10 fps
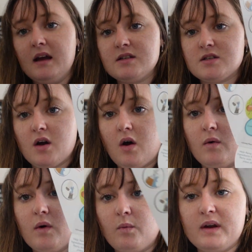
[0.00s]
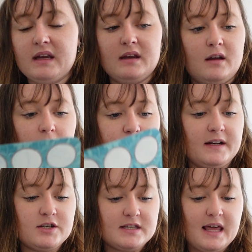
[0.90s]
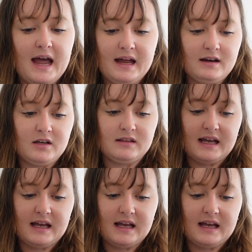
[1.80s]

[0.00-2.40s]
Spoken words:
So we finished that.